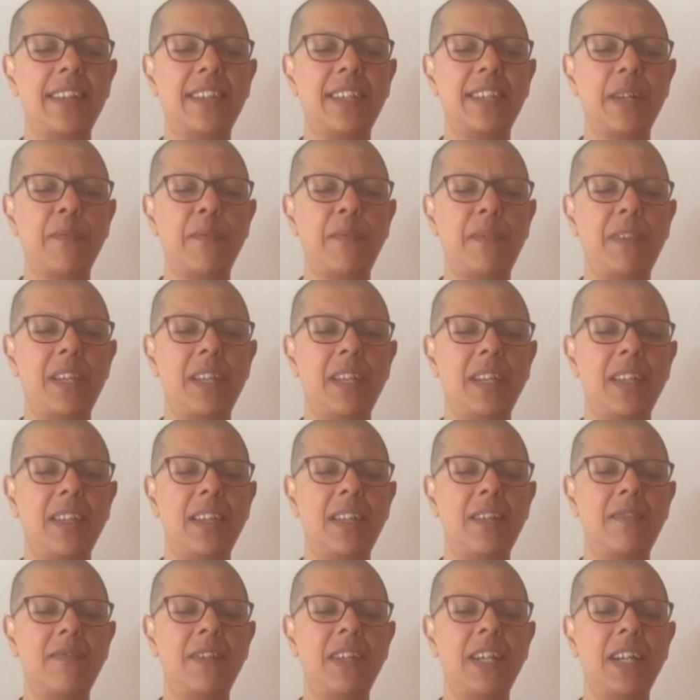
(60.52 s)
something
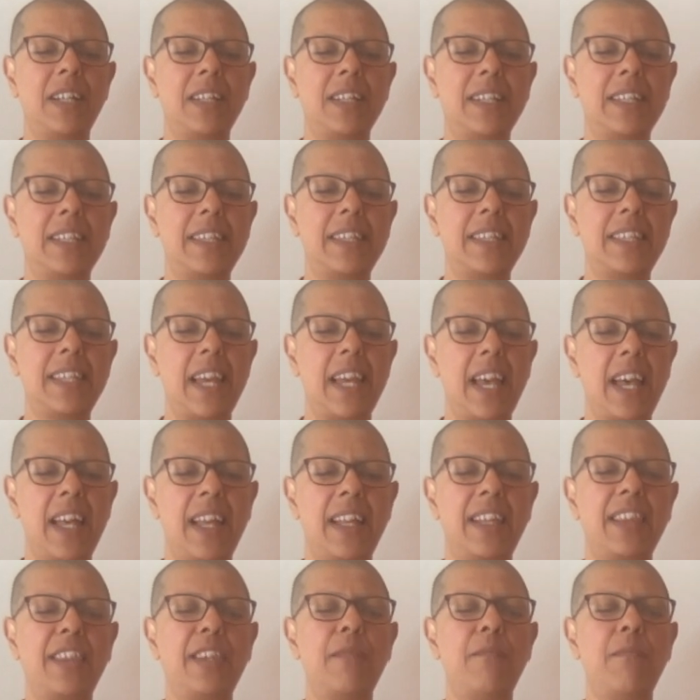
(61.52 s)
that we
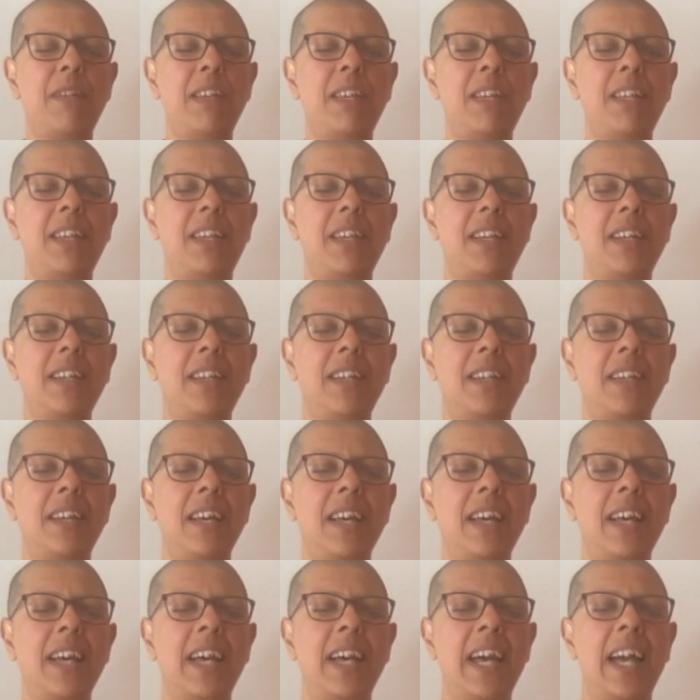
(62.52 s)
understand the meaning
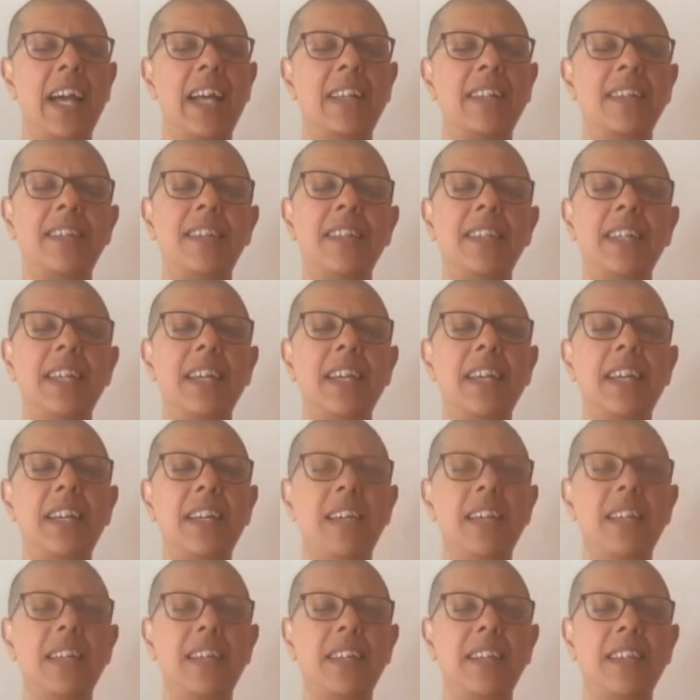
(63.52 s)
and
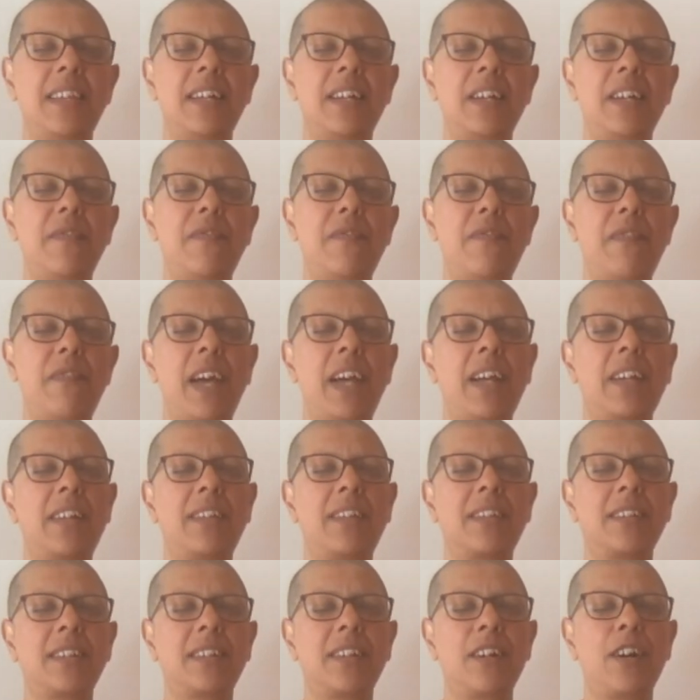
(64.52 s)
see the
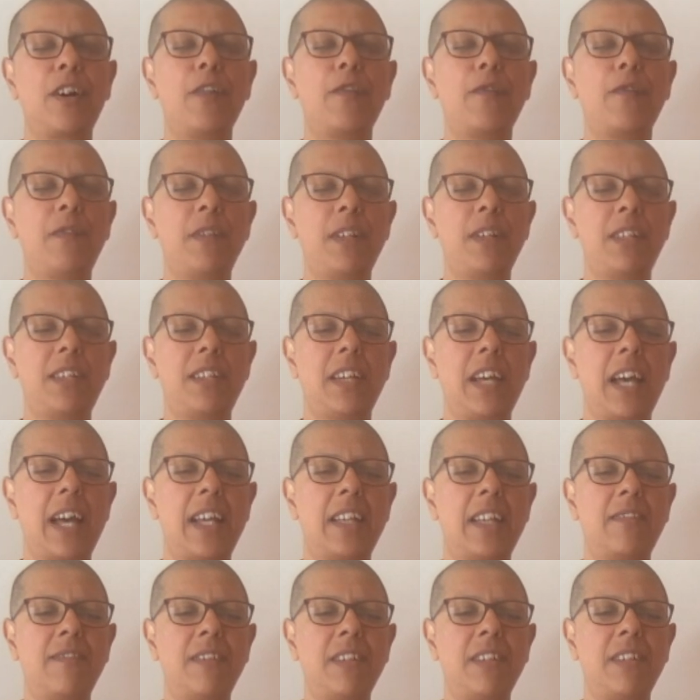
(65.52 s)
effect of it
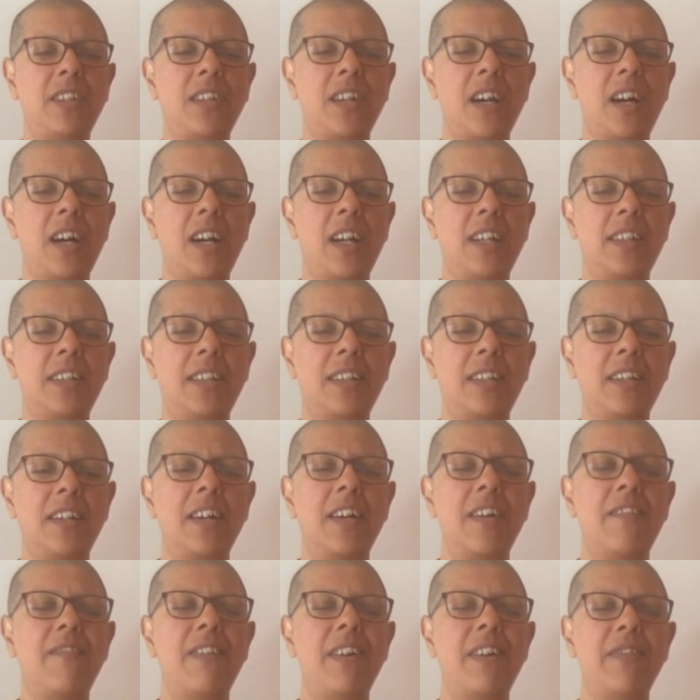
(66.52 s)
as we chant
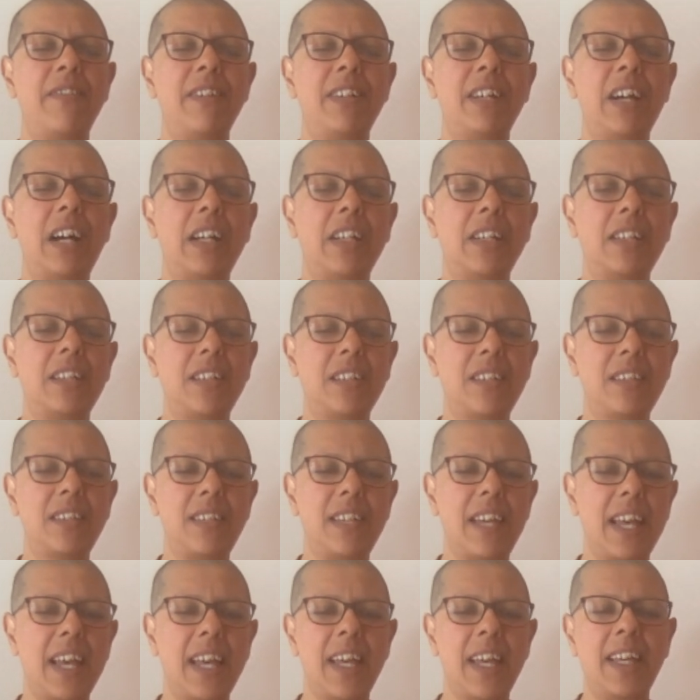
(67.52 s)
when we
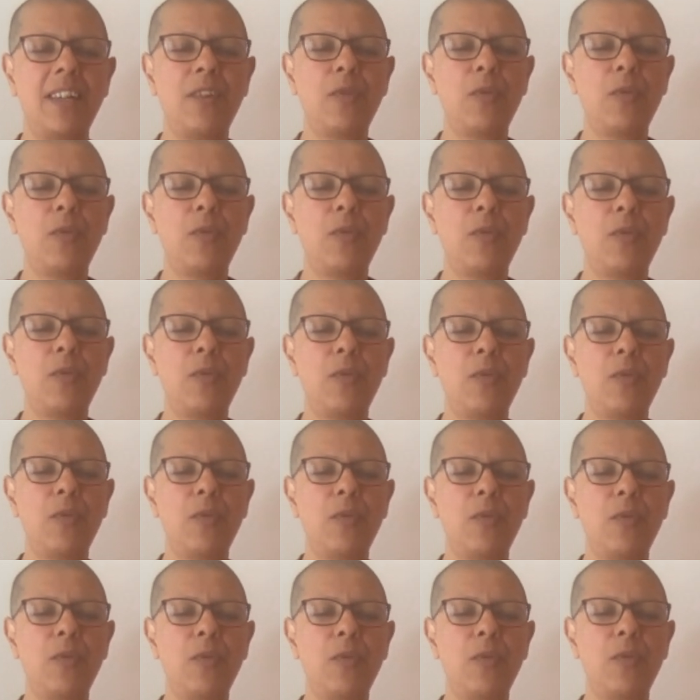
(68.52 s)
understand what we are
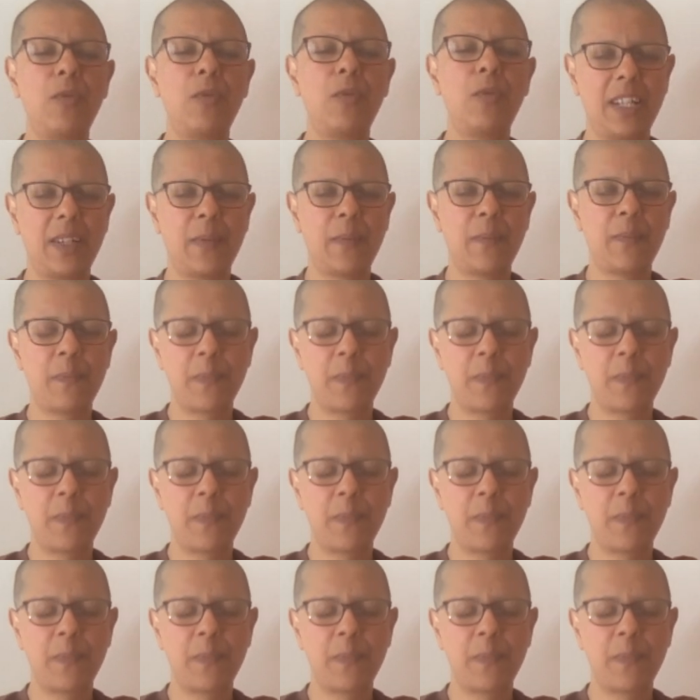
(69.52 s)
chanting.